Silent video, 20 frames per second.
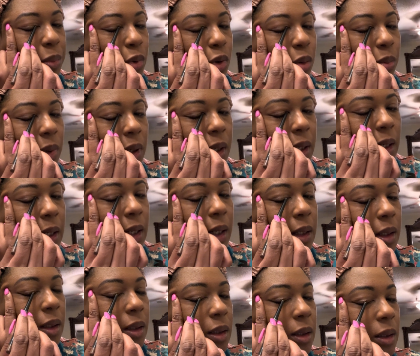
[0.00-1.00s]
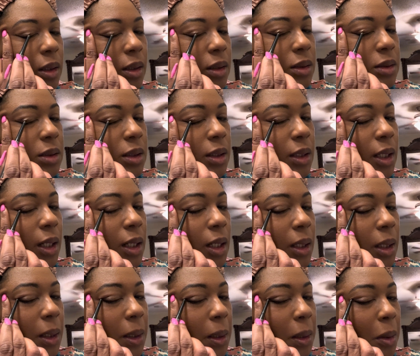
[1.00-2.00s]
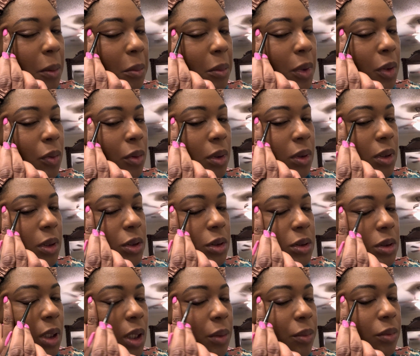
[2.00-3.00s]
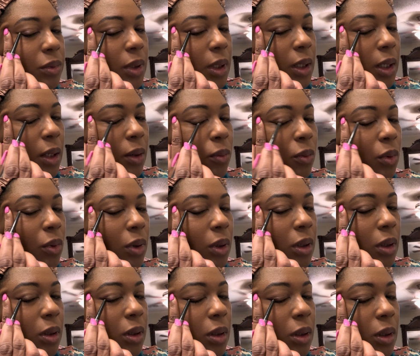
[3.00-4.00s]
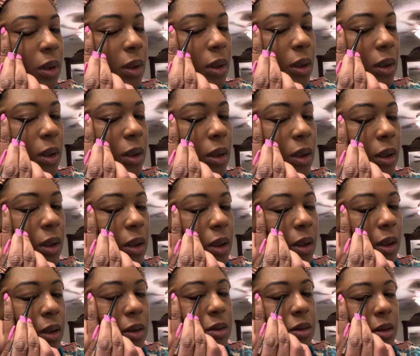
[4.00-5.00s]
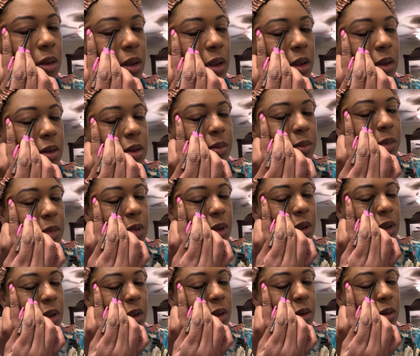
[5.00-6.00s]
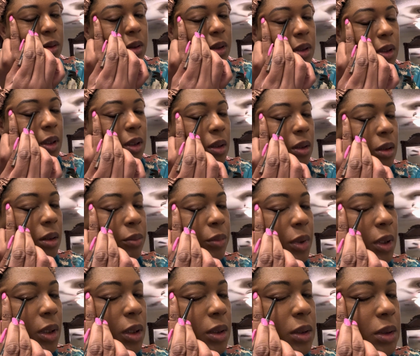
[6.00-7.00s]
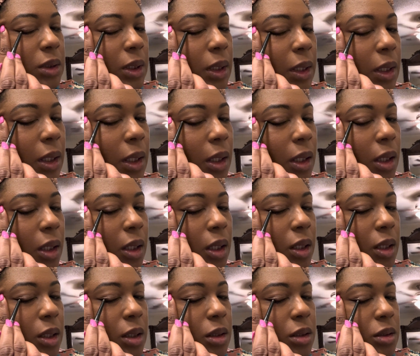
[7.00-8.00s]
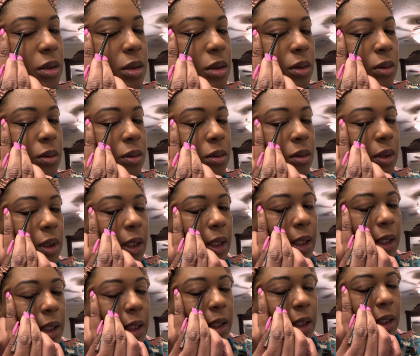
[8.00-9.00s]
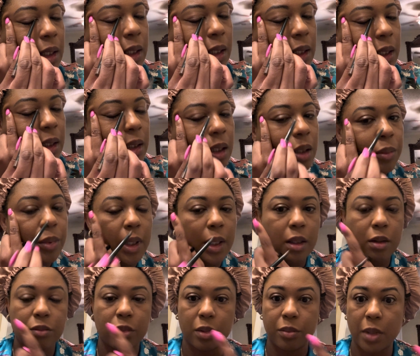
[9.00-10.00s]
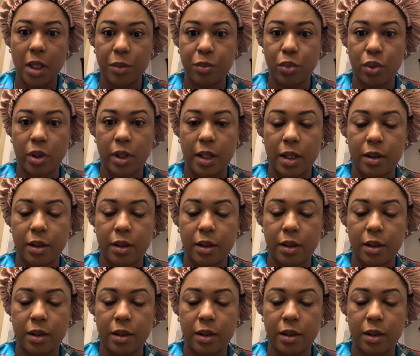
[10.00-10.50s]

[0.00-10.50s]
pull my eye to kind of help me with the shape that I want. And it also gives me a little cleaner ability to line the bottom of my brow.